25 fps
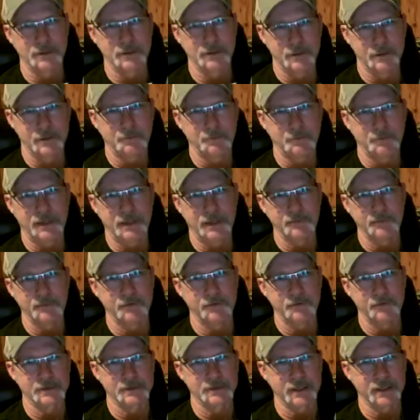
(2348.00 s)
Painful
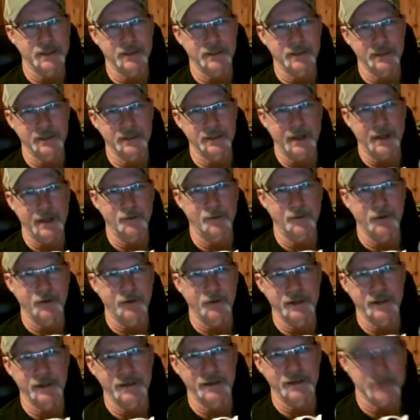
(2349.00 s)
is taking Kyle
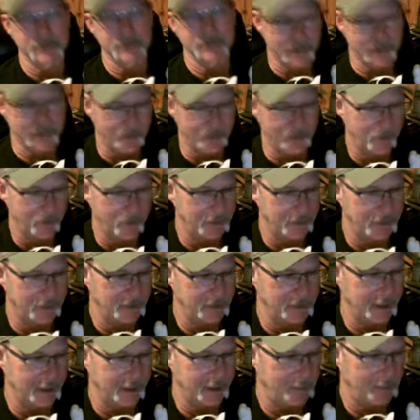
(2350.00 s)
Brady instead of Warren
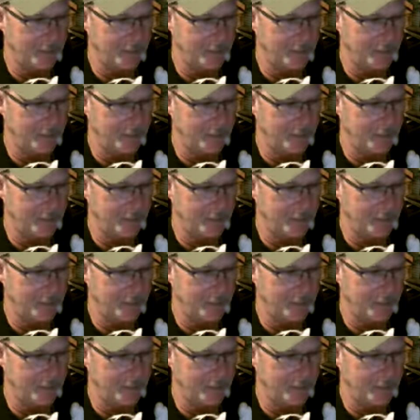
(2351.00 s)
Sapp.